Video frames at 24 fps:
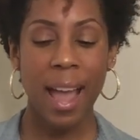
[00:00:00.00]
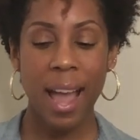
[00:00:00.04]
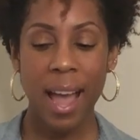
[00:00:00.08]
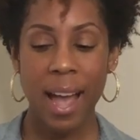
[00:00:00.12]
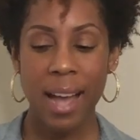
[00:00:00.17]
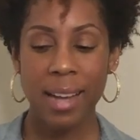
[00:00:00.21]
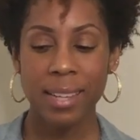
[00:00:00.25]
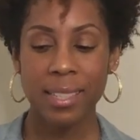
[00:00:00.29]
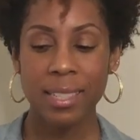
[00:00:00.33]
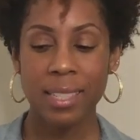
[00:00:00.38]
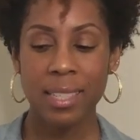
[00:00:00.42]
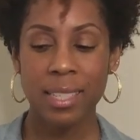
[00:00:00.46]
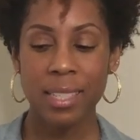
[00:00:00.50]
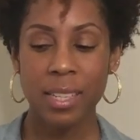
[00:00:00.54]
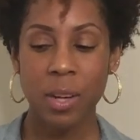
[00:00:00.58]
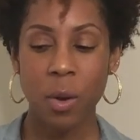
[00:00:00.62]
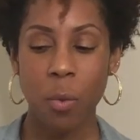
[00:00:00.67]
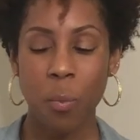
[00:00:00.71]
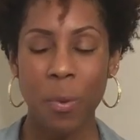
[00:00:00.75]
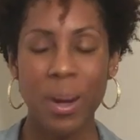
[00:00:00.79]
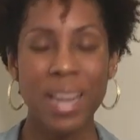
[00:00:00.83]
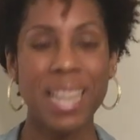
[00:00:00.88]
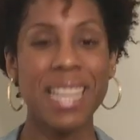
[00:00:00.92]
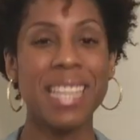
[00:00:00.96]

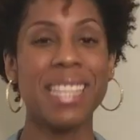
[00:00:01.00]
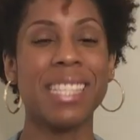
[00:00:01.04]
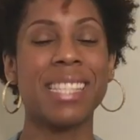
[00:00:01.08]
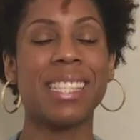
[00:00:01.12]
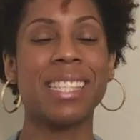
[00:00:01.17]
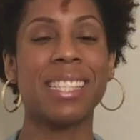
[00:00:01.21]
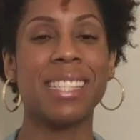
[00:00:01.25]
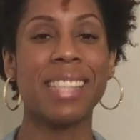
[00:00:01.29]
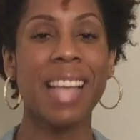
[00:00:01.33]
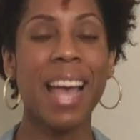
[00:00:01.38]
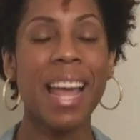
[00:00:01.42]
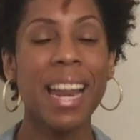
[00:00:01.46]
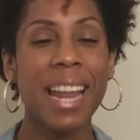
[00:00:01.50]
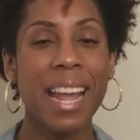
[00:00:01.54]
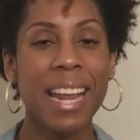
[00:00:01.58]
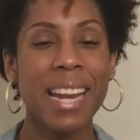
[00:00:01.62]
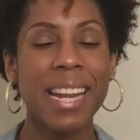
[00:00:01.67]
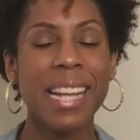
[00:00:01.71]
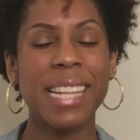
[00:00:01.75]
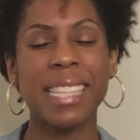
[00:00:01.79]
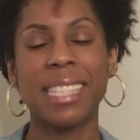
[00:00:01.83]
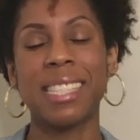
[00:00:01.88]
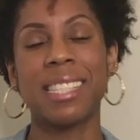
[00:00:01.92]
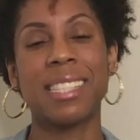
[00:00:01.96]
And when he
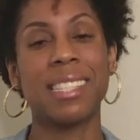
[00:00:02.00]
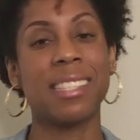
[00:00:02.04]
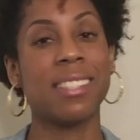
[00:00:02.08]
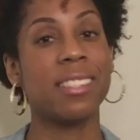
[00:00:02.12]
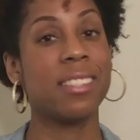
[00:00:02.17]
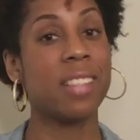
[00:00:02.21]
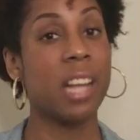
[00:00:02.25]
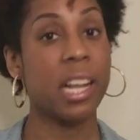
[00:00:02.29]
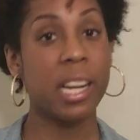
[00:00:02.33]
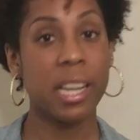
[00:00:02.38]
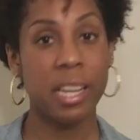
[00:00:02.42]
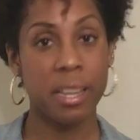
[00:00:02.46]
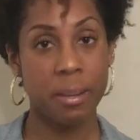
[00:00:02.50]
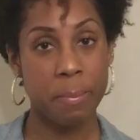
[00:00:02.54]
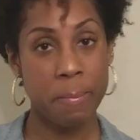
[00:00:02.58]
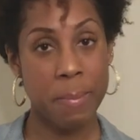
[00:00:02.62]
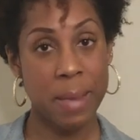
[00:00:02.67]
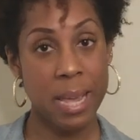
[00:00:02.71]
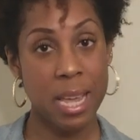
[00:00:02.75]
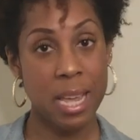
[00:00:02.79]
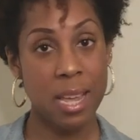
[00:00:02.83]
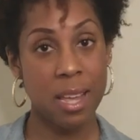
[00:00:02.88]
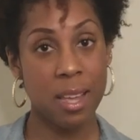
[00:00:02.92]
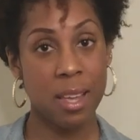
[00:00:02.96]
said it, it
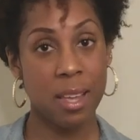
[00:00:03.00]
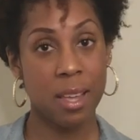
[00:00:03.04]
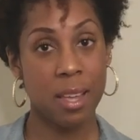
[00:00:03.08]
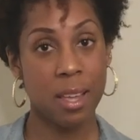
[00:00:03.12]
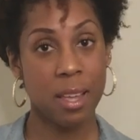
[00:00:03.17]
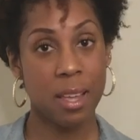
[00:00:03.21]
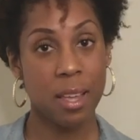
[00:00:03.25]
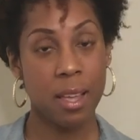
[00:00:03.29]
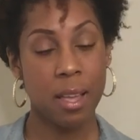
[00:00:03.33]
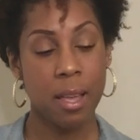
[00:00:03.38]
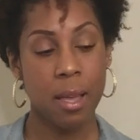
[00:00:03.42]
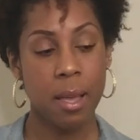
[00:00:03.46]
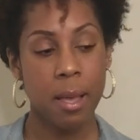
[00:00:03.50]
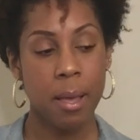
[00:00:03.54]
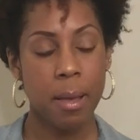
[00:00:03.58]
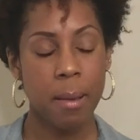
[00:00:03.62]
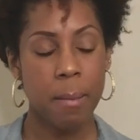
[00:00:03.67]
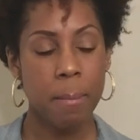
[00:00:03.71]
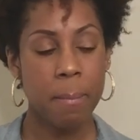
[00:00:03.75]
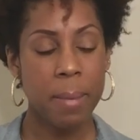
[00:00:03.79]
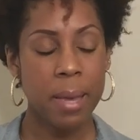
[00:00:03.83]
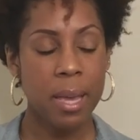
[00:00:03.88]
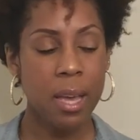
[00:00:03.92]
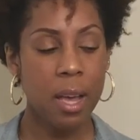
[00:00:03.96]
stunned me.
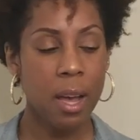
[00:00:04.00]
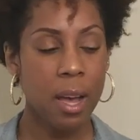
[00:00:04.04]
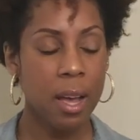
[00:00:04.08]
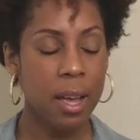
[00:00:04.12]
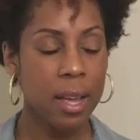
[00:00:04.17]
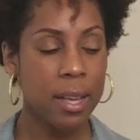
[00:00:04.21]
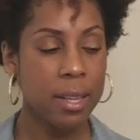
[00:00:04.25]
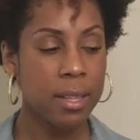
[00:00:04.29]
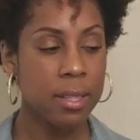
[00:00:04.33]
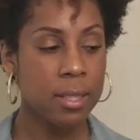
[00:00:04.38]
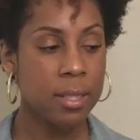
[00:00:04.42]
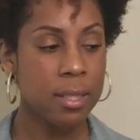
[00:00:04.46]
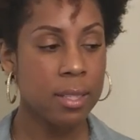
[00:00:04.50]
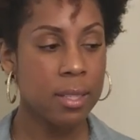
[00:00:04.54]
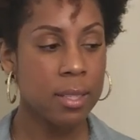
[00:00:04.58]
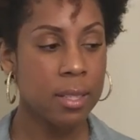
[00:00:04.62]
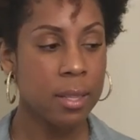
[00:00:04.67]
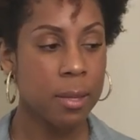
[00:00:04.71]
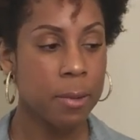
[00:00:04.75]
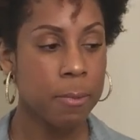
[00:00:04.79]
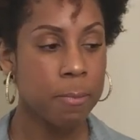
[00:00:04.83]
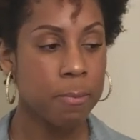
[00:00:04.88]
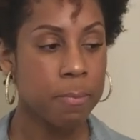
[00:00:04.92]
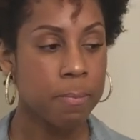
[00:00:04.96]

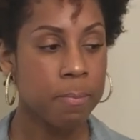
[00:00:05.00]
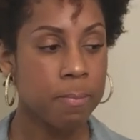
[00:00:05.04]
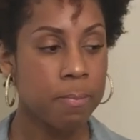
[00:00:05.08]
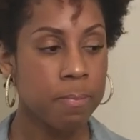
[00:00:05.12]
Because